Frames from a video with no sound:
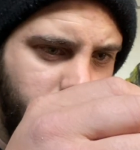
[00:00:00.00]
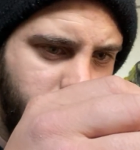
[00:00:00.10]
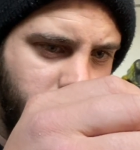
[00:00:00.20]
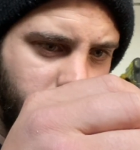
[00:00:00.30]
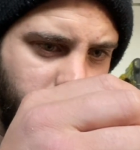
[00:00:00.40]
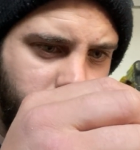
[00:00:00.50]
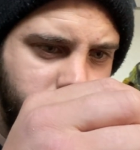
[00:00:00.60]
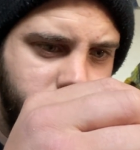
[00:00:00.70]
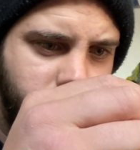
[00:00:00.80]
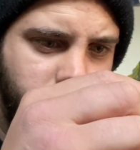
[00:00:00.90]
than it
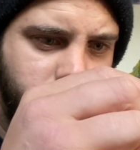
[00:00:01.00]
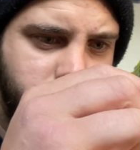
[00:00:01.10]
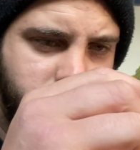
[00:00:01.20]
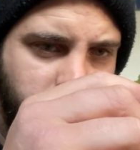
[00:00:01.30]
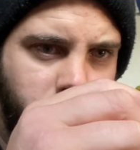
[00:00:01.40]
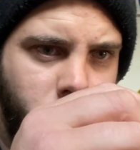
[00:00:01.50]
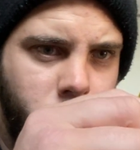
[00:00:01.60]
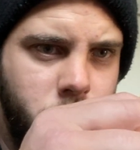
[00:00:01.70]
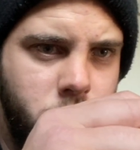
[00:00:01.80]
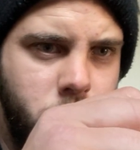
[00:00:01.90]
is to use tackle.
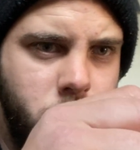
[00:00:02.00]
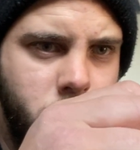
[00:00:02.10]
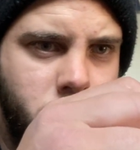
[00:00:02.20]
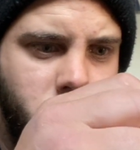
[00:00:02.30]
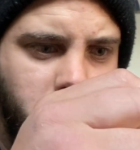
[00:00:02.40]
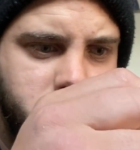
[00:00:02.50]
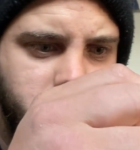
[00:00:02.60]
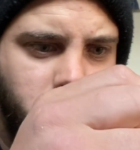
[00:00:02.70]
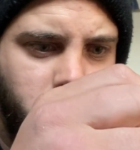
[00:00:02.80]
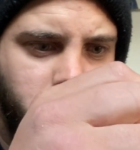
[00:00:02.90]
Knots
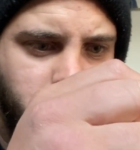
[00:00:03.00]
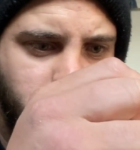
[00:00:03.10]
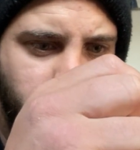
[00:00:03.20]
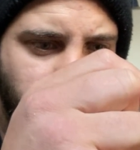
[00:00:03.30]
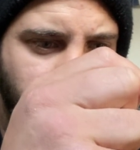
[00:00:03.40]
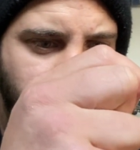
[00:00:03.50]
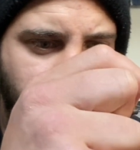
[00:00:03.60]
are good.